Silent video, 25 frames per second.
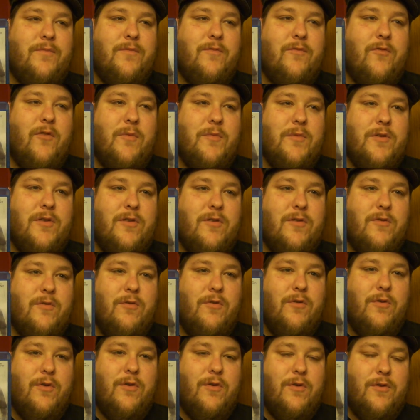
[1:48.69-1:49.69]
from a
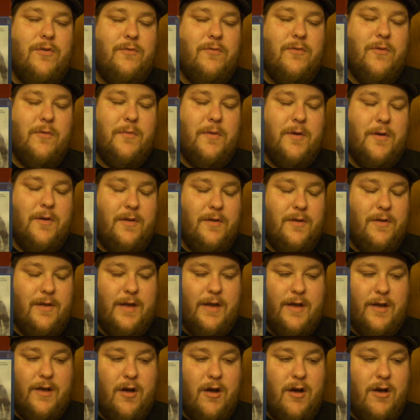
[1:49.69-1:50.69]
school, from a,
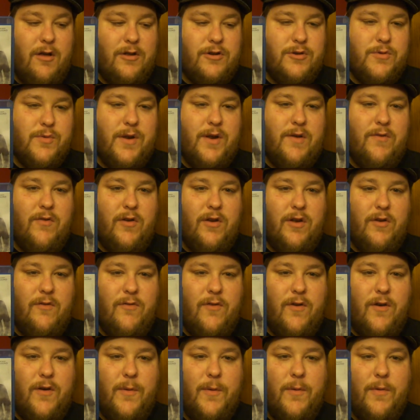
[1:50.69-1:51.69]
like a college or whatever, and they're
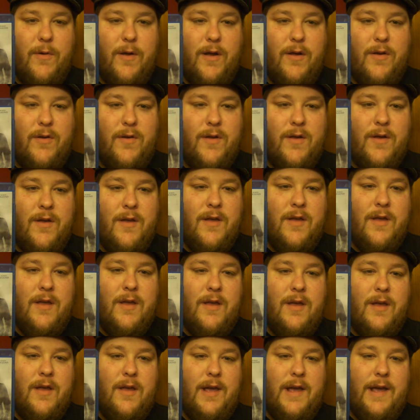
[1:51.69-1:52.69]
following around,
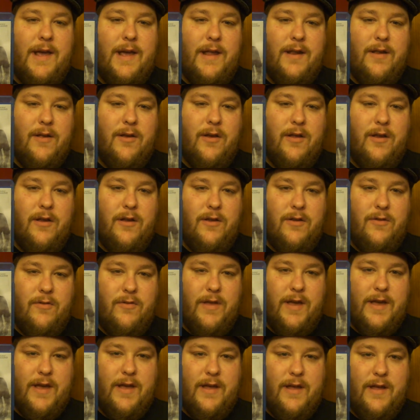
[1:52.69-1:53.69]
and they're going to do
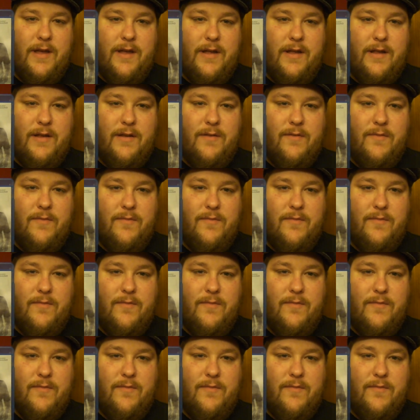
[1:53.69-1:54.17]
like a,